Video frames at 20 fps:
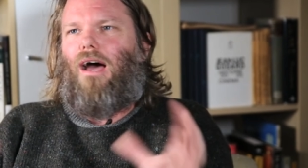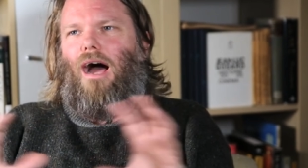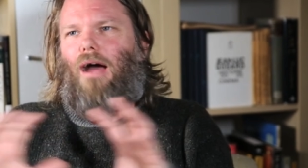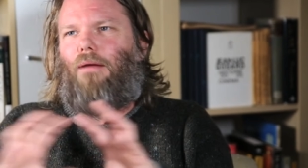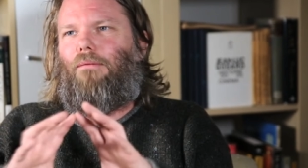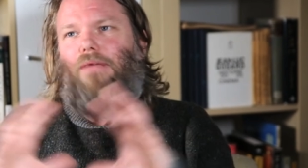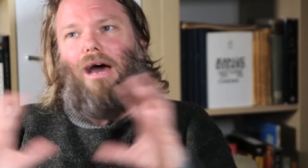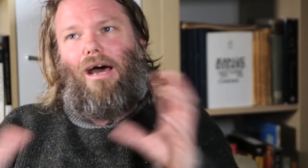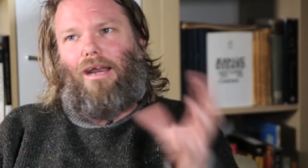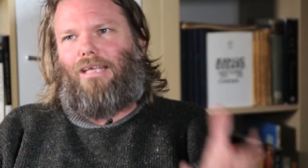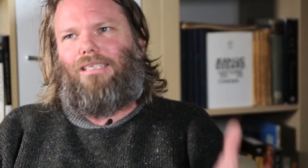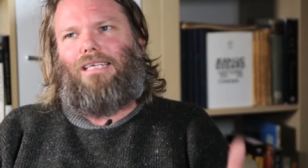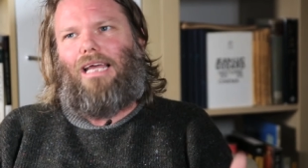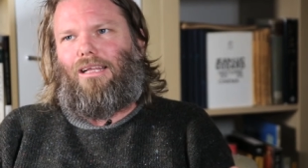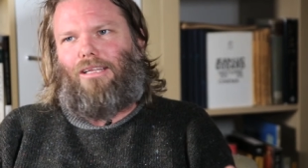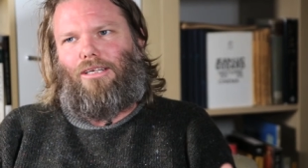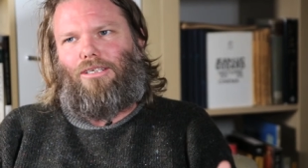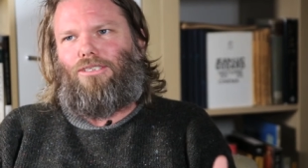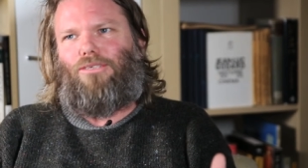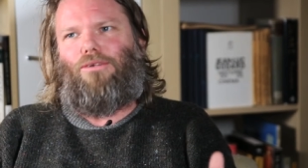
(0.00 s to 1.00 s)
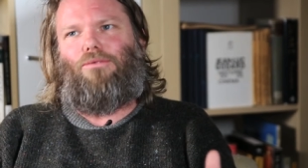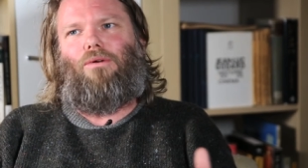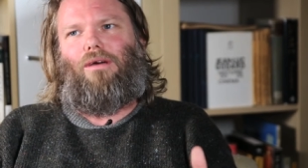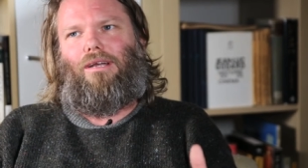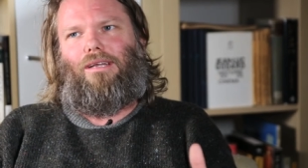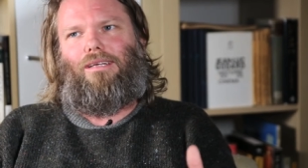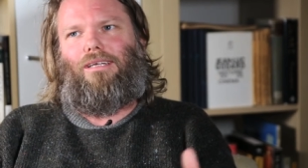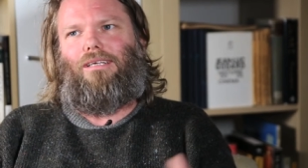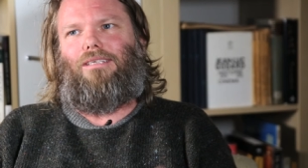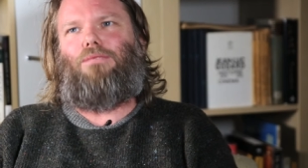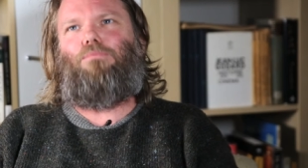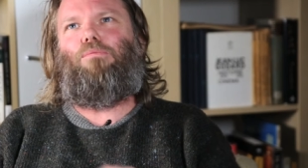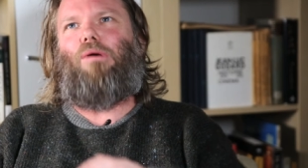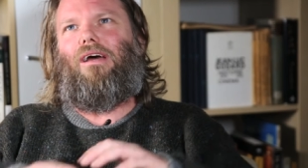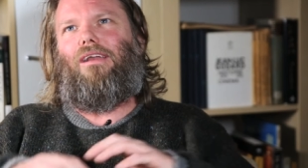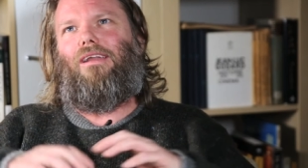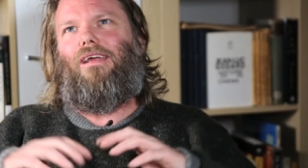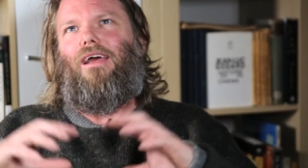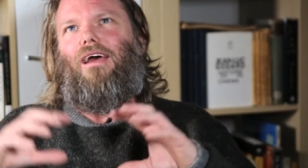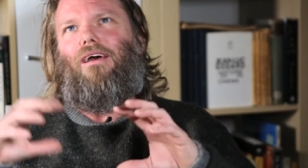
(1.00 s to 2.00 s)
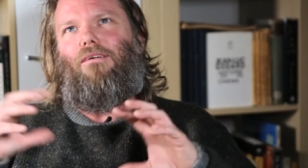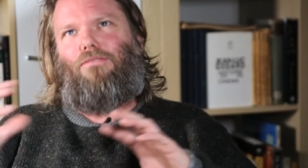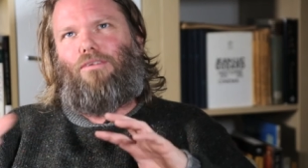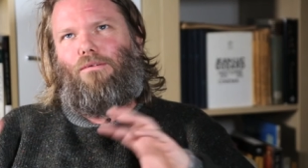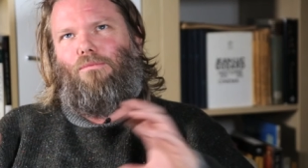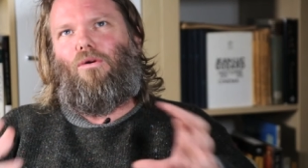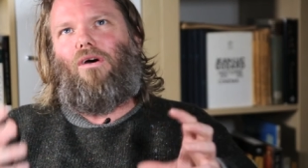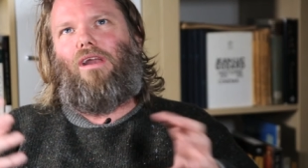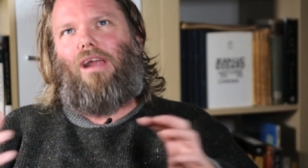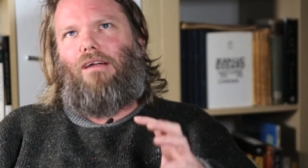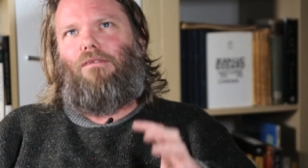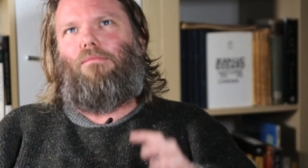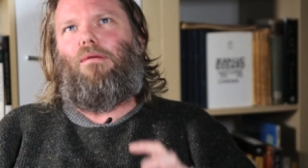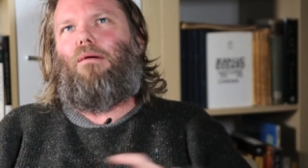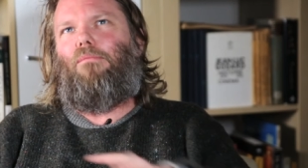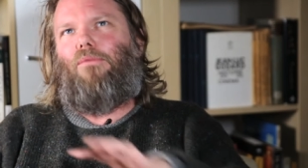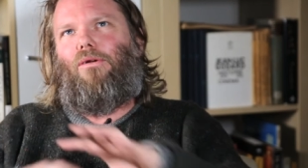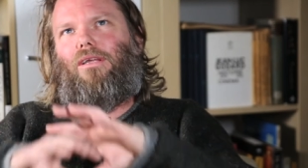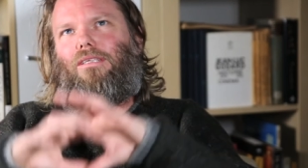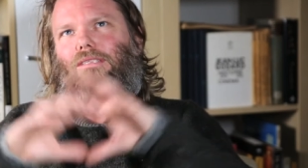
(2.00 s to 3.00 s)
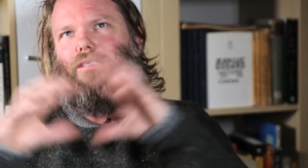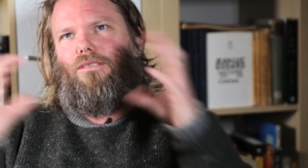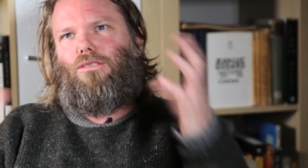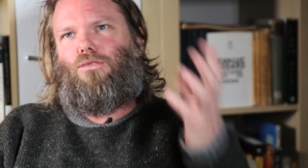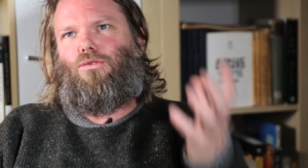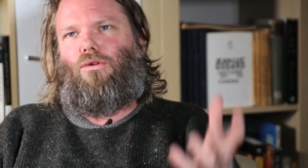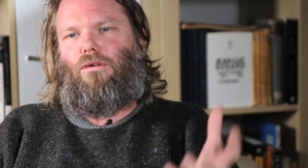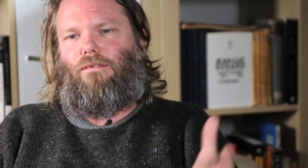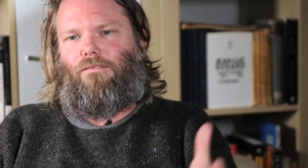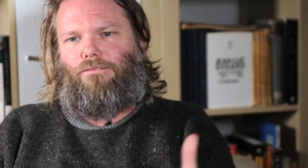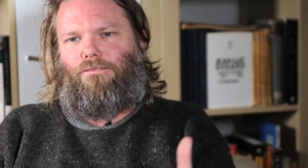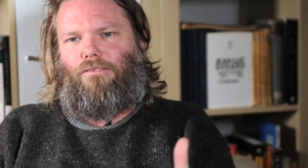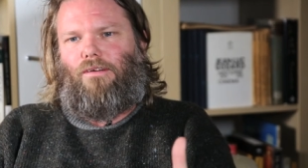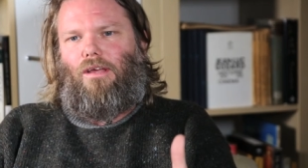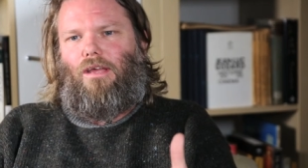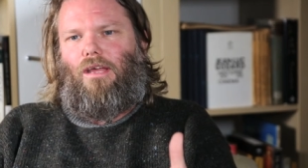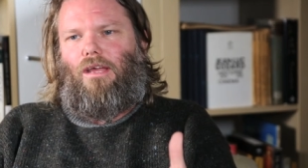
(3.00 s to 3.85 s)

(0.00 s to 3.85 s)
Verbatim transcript: I'm not exactly sure what it is, but from what I remember, it's this sort of